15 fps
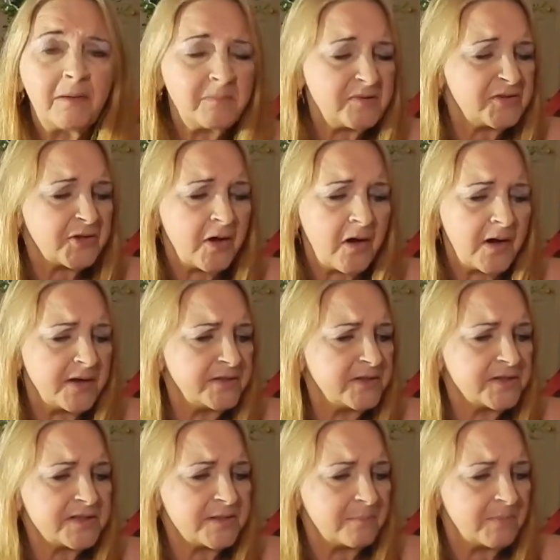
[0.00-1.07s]
I'm sorry,
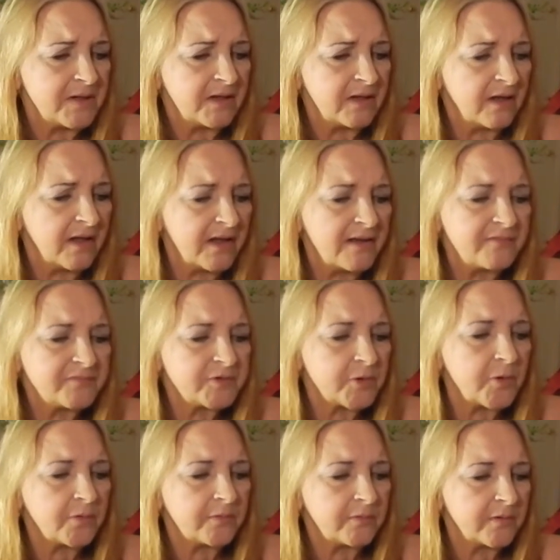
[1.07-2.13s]
just a minute. I have to
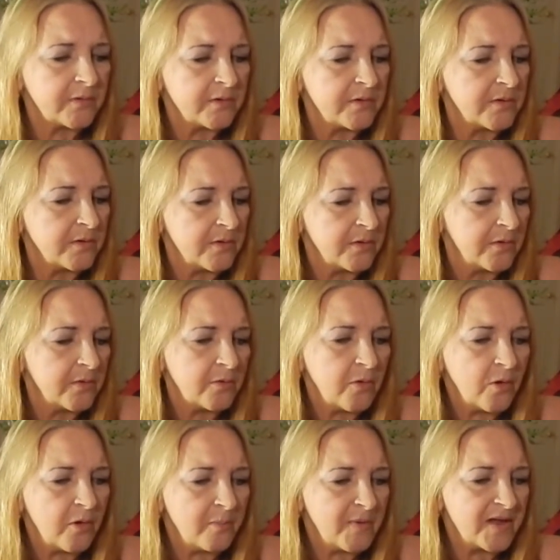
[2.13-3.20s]

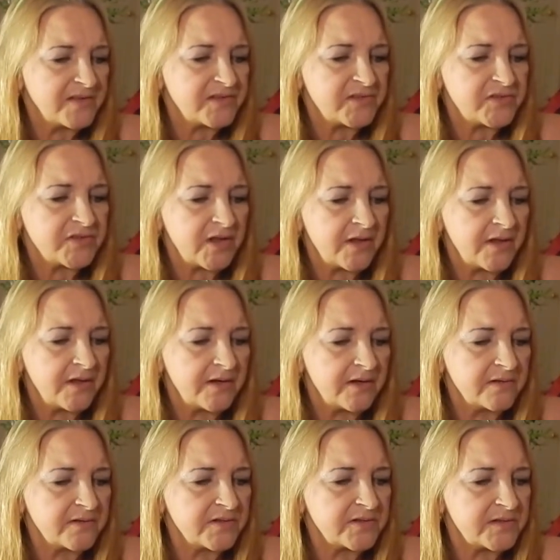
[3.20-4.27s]
call my son
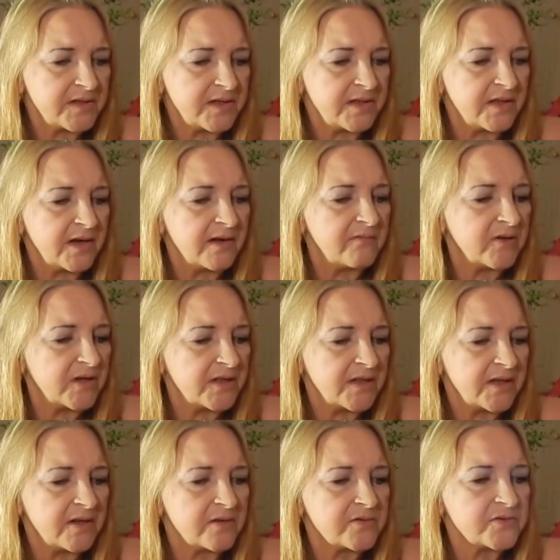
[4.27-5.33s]
and see that
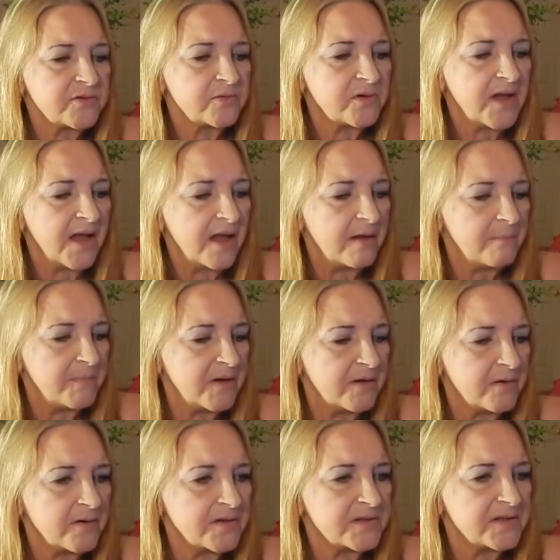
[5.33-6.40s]
everything is okay
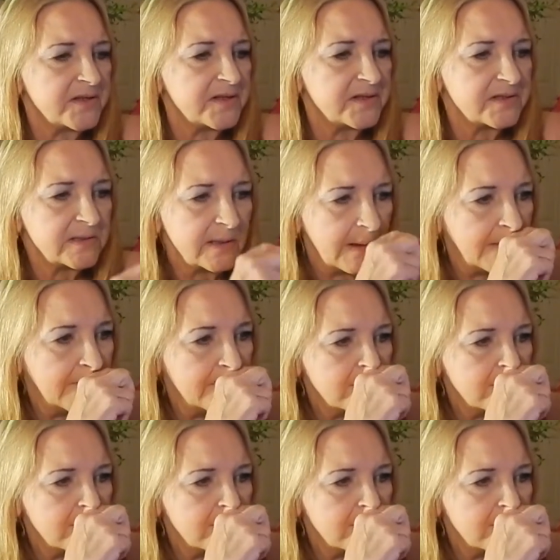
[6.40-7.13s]
because he's